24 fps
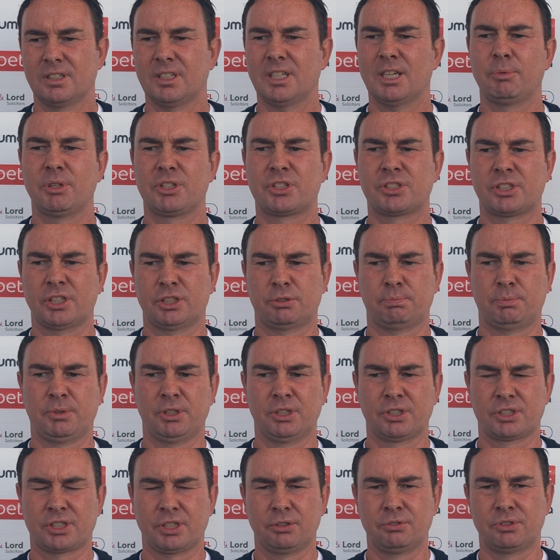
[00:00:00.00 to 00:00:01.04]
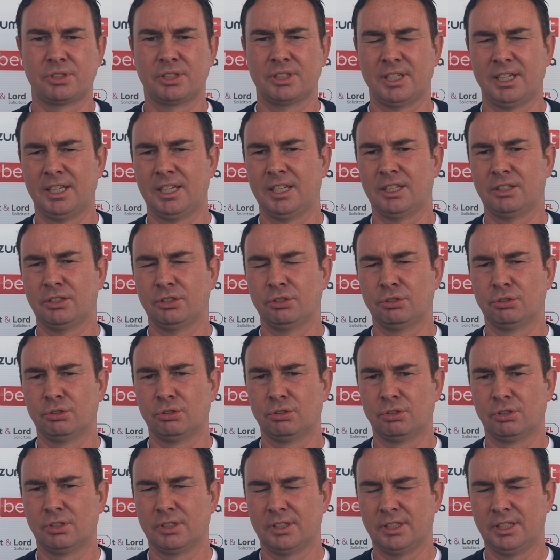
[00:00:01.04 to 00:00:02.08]
Yeah, we had six players out today,
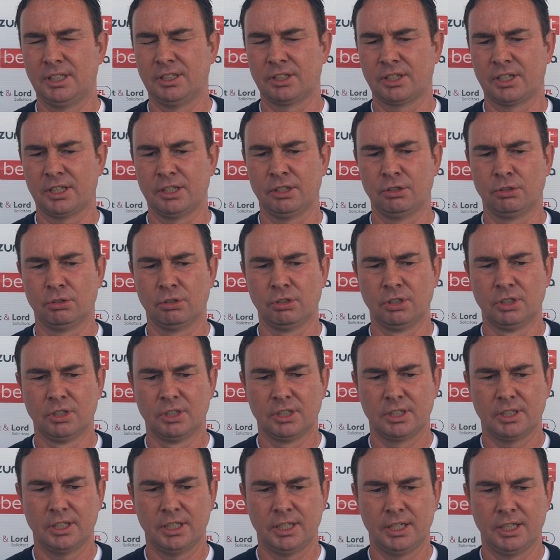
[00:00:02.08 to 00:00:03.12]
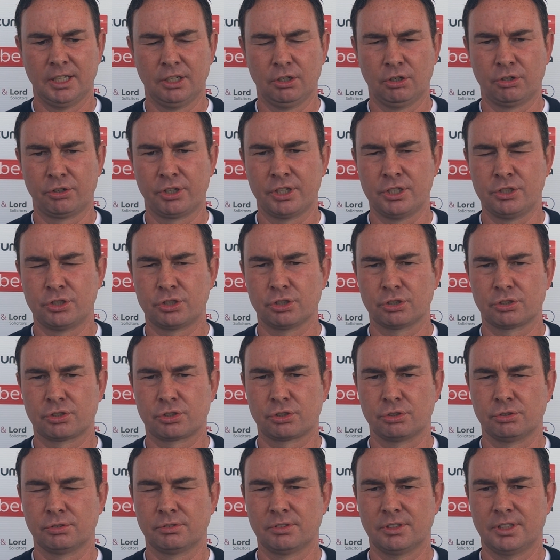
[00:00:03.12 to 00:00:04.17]
either ill or injured,
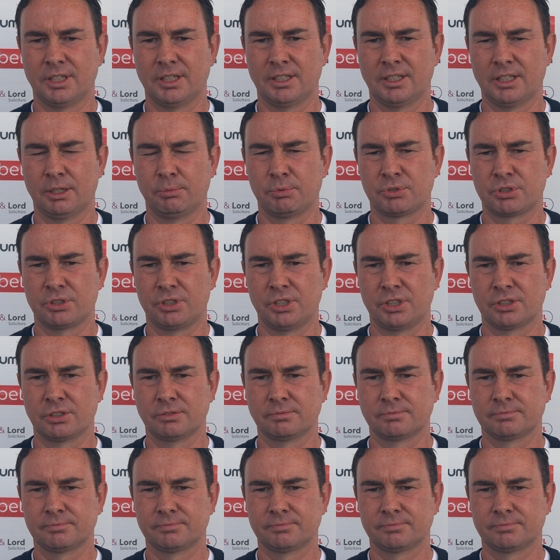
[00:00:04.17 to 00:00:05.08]
so that was the reason.